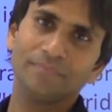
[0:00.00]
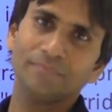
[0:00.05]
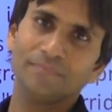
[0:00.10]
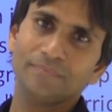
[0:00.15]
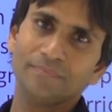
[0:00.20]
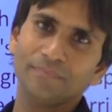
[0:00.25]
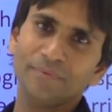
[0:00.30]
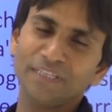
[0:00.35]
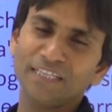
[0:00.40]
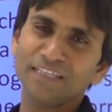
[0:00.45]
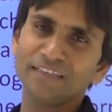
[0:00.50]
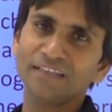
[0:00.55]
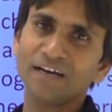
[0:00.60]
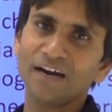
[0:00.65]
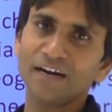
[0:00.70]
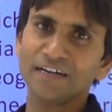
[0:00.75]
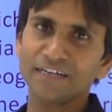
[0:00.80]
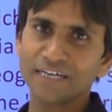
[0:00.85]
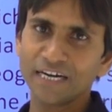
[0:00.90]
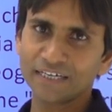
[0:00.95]
within the
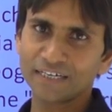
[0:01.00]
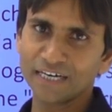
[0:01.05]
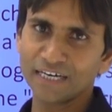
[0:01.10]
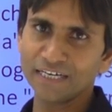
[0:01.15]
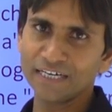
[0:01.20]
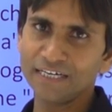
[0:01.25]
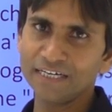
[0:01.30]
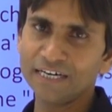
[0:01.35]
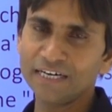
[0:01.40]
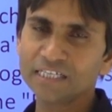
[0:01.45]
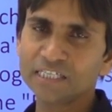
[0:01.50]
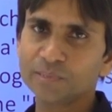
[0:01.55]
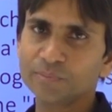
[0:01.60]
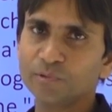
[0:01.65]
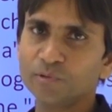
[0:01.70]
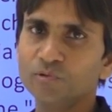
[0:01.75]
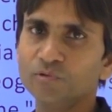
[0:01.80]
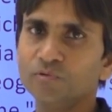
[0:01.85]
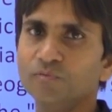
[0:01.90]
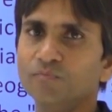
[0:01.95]
100 candidates if
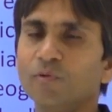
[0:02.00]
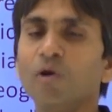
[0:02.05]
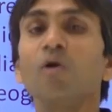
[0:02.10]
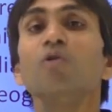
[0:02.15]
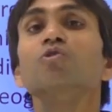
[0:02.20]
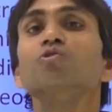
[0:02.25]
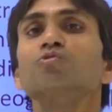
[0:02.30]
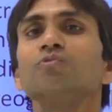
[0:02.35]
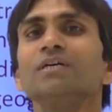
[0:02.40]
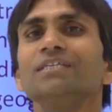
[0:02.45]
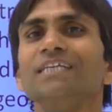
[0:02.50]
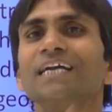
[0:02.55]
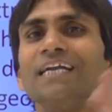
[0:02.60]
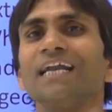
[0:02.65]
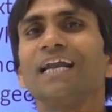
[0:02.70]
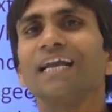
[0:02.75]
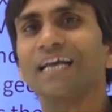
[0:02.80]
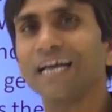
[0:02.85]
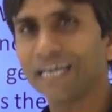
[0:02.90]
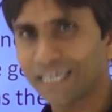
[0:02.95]
you belong to the
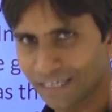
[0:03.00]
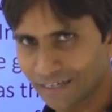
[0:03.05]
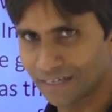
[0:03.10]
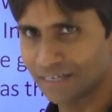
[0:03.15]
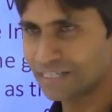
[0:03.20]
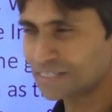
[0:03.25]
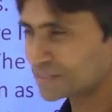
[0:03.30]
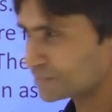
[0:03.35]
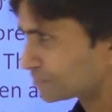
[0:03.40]
general categories.